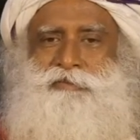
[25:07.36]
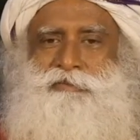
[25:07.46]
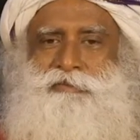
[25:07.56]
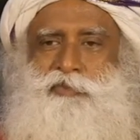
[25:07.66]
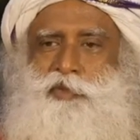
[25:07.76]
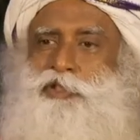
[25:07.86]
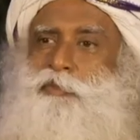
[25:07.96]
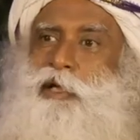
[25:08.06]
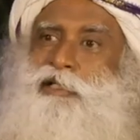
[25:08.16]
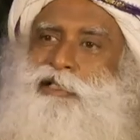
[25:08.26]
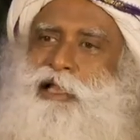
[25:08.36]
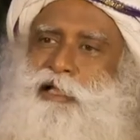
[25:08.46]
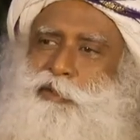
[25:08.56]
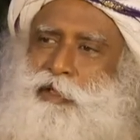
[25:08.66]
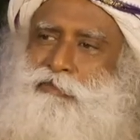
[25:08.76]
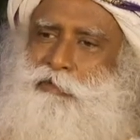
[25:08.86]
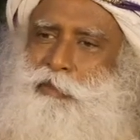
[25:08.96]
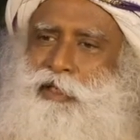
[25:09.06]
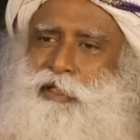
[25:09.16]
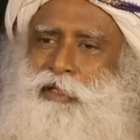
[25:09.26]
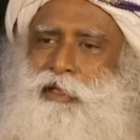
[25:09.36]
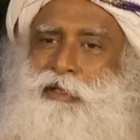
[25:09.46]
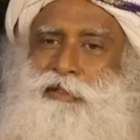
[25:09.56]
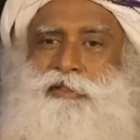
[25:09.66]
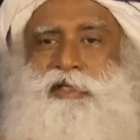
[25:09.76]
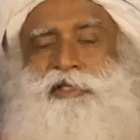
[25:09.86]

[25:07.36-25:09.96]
which spreads light to everybody, just